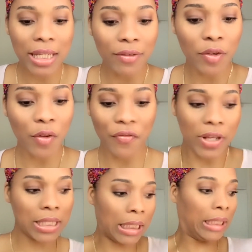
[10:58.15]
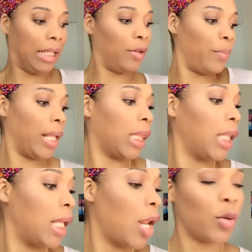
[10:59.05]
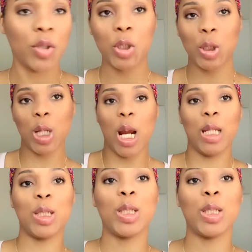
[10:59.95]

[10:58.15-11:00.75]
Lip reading: give your face a little bit, you know, shine,